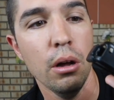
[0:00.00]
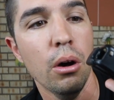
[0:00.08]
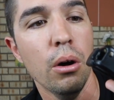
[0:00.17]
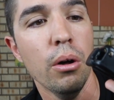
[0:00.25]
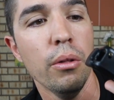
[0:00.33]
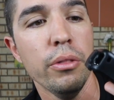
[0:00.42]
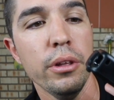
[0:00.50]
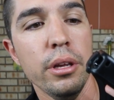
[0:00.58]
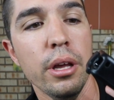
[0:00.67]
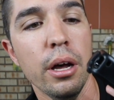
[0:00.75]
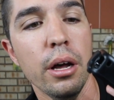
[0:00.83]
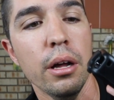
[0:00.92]
on
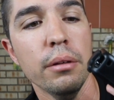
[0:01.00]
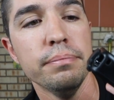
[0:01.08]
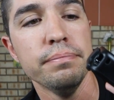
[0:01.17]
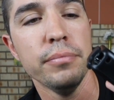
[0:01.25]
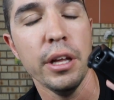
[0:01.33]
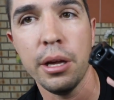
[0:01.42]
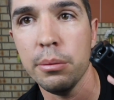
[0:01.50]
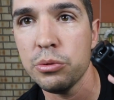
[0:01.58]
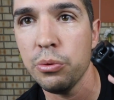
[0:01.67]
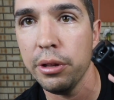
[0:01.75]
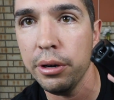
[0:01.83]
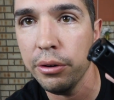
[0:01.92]
the that
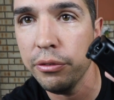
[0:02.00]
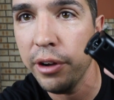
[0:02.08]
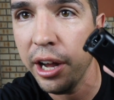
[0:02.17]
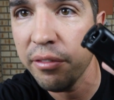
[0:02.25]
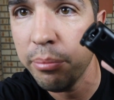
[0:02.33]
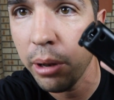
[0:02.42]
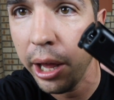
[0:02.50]
comes with the Hero 5